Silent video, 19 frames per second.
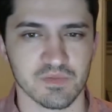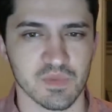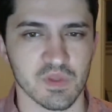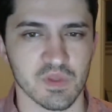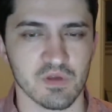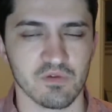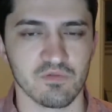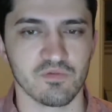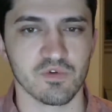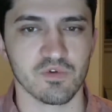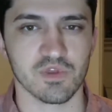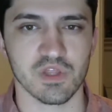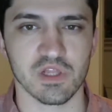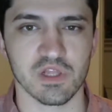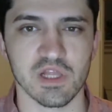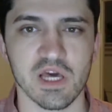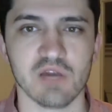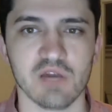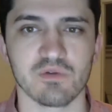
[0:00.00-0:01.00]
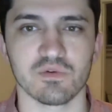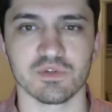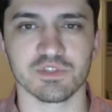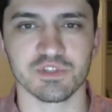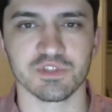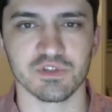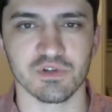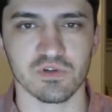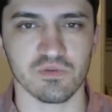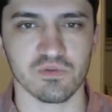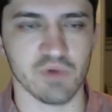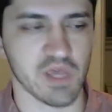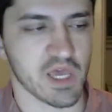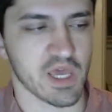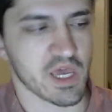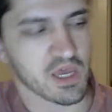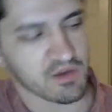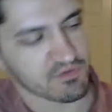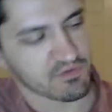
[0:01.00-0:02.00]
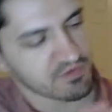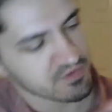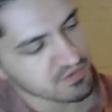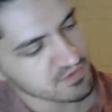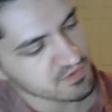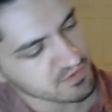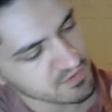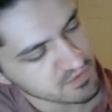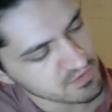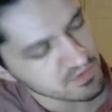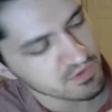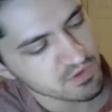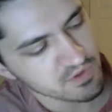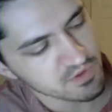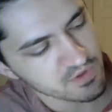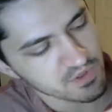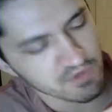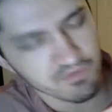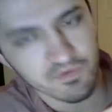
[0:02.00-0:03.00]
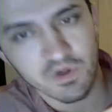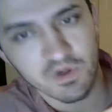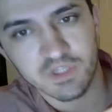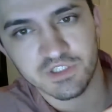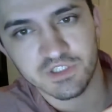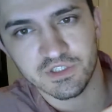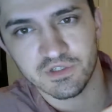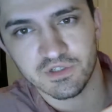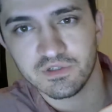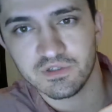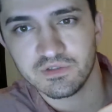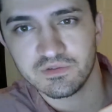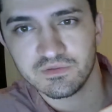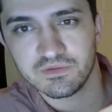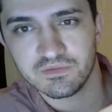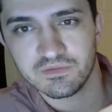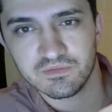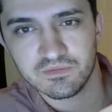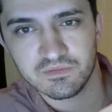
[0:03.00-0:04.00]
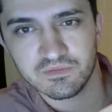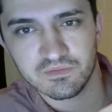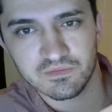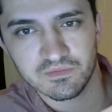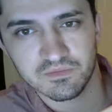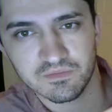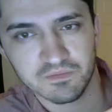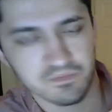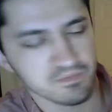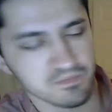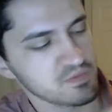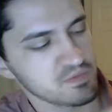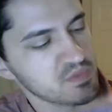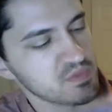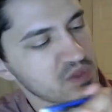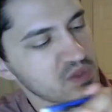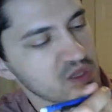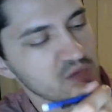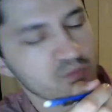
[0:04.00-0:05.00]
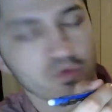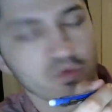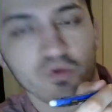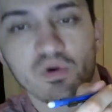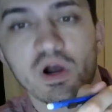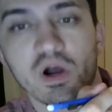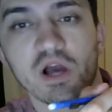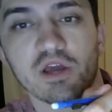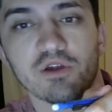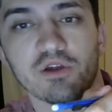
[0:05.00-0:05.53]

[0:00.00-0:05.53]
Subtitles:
For the lateral skull, we have the frontal, the parietal,